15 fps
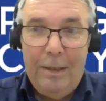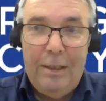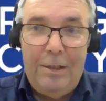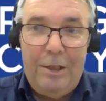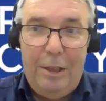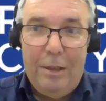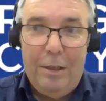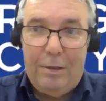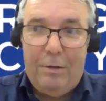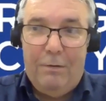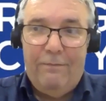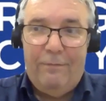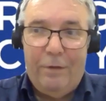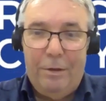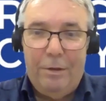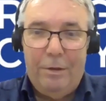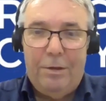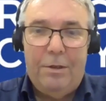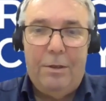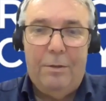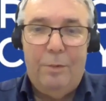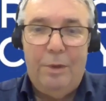this year's
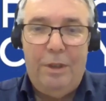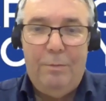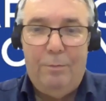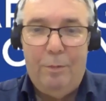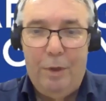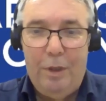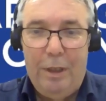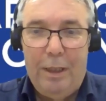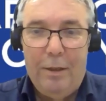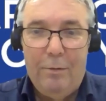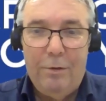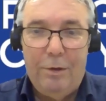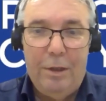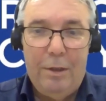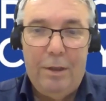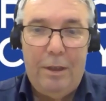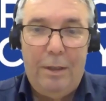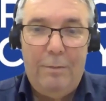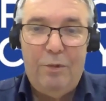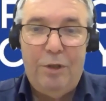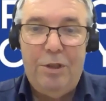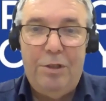conference that we held at
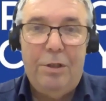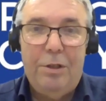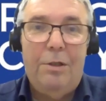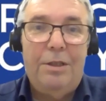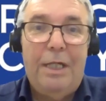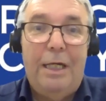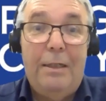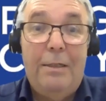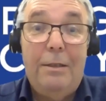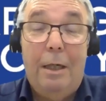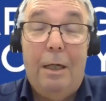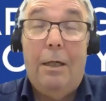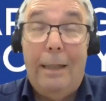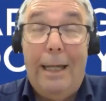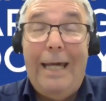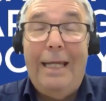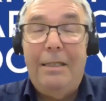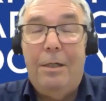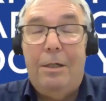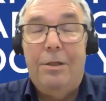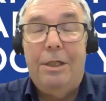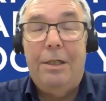the British
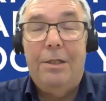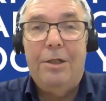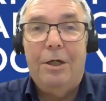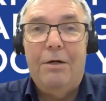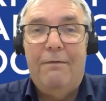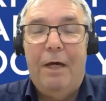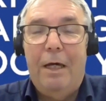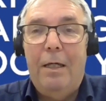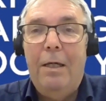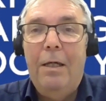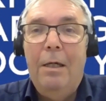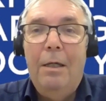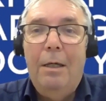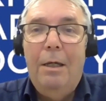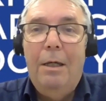Antarctic Survey,